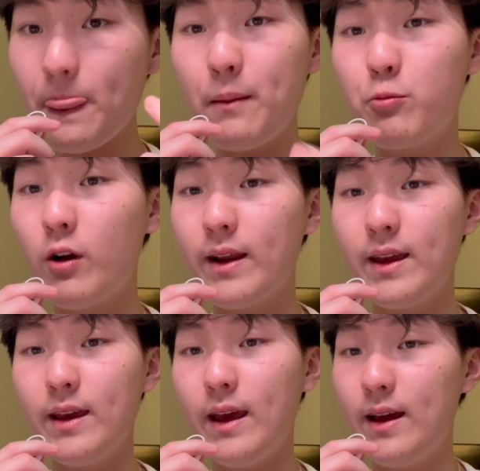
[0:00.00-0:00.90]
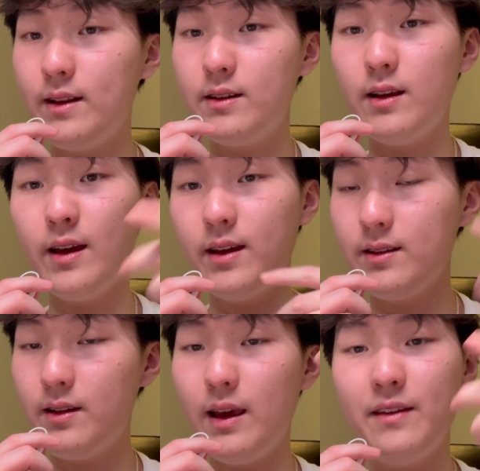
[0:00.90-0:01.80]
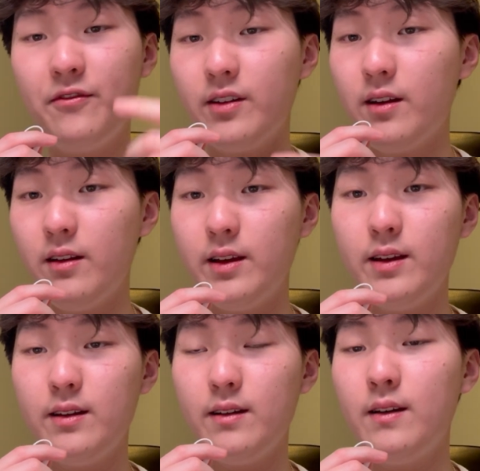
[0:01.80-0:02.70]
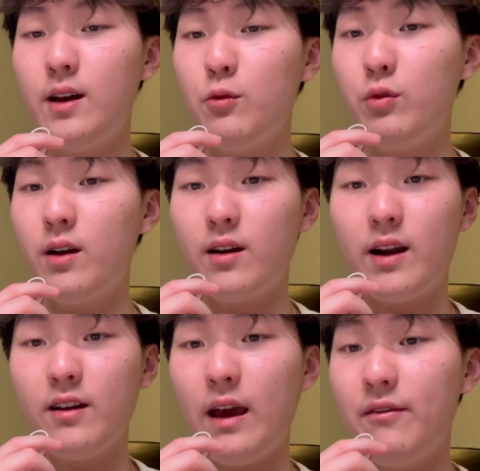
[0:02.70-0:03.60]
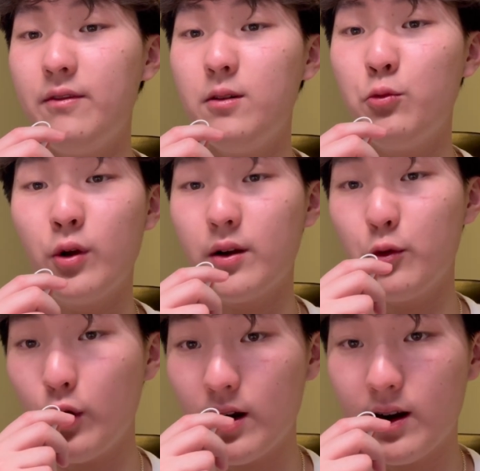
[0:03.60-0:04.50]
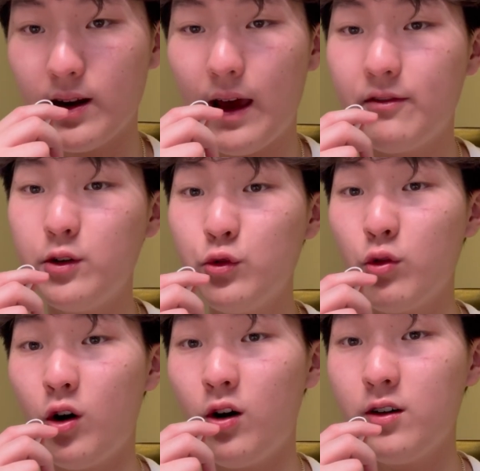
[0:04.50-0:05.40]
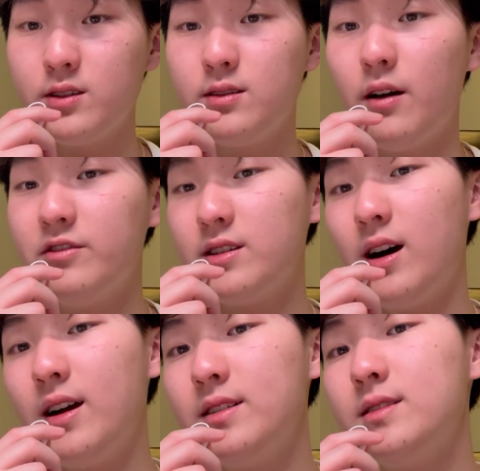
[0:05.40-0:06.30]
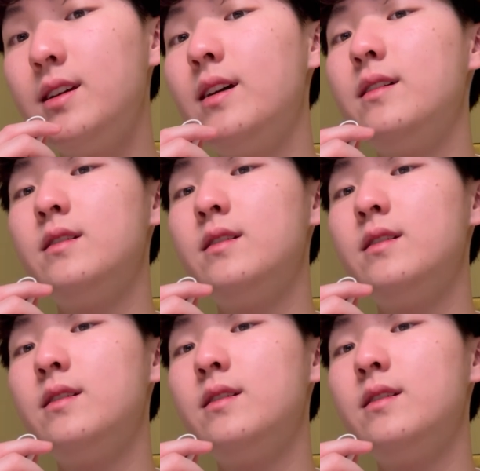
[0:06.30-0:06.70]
breaking and infinitely we are gonna have new laws of science, and